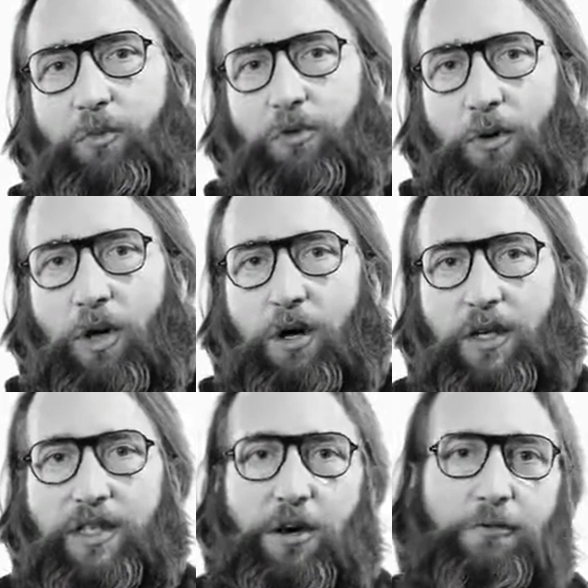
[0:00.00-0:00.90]

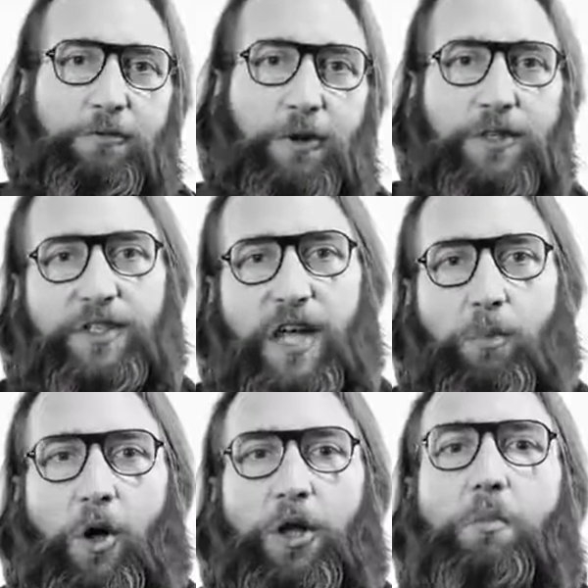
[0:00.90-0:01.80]
Prologue is our first
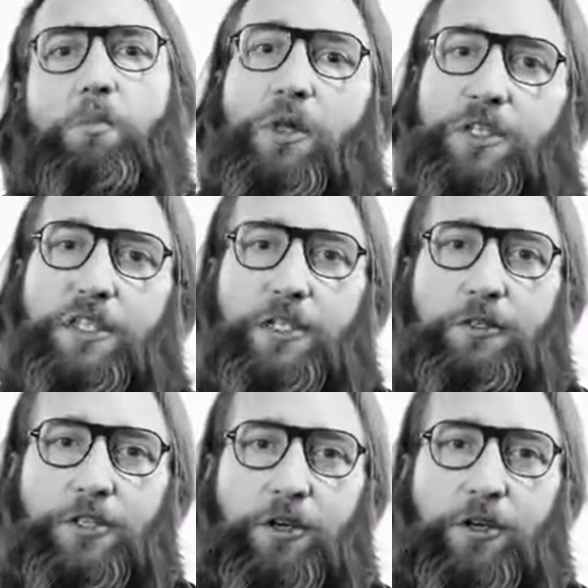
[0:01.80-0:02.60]
step on a multi-year